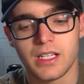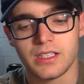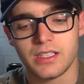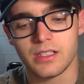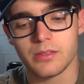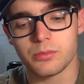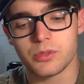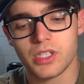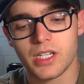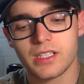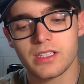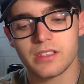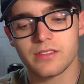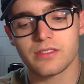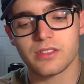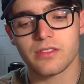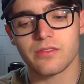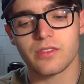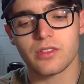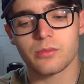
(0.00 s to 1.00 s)
The
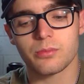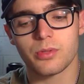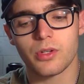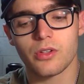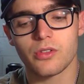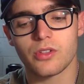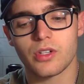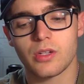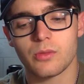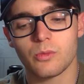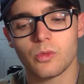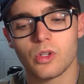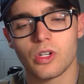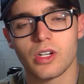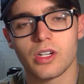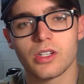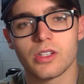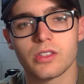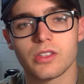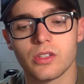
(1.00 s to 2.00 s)
objectives of the program
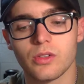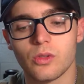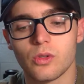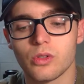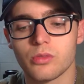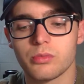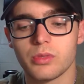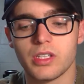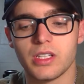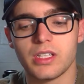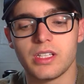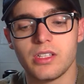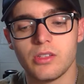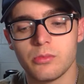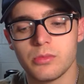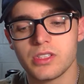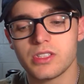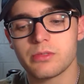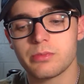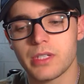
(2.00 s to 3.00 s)
were to orbit a
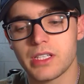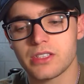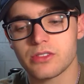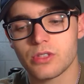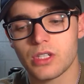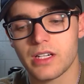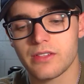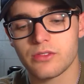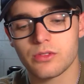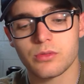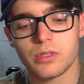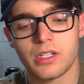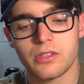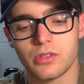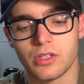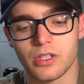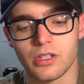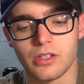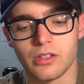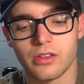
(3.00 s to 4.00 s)
human spacecraft
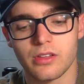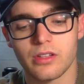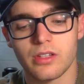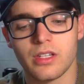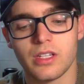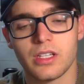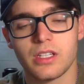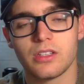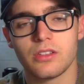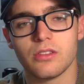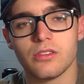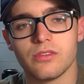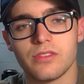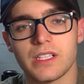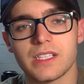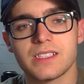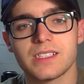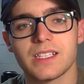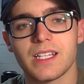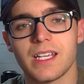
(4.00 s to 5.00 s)
around Earth, to
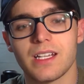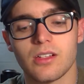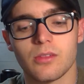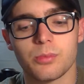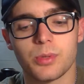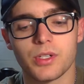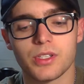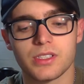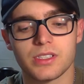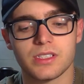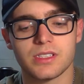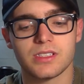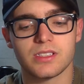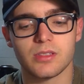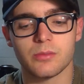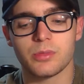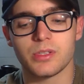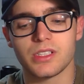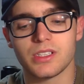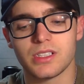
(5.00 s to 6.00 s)
investigate a person's
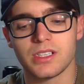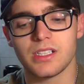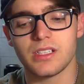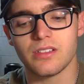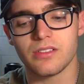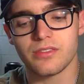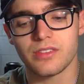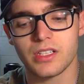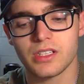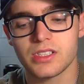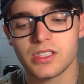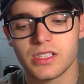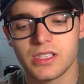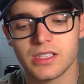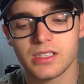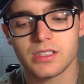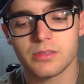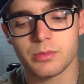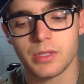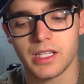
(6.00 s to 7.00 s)
ability to function
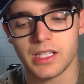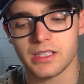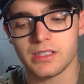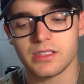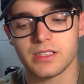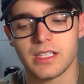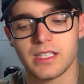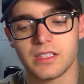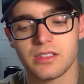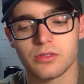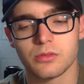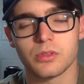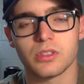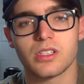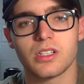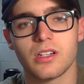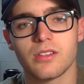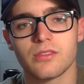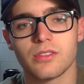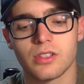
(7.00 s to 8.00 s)
in space, and to
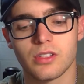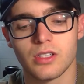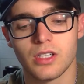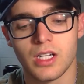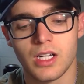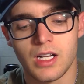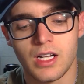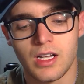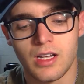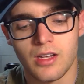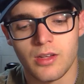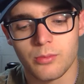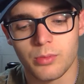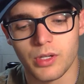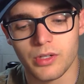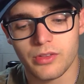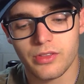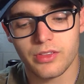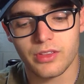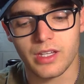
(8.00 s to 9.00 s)
recover
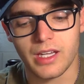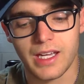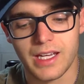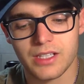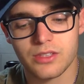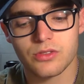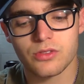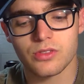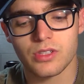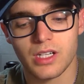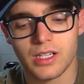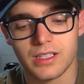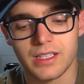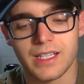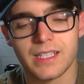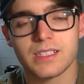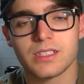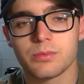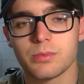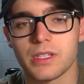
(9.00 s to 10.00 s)
both the astronaut
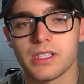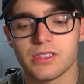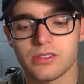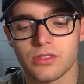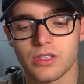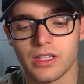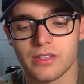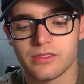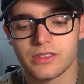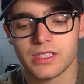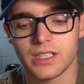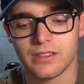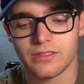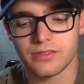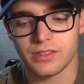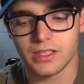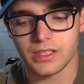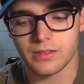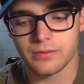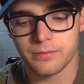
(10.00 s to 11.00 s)
and spacecraft
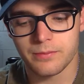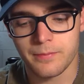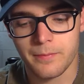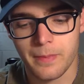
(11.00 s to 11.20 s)
safely.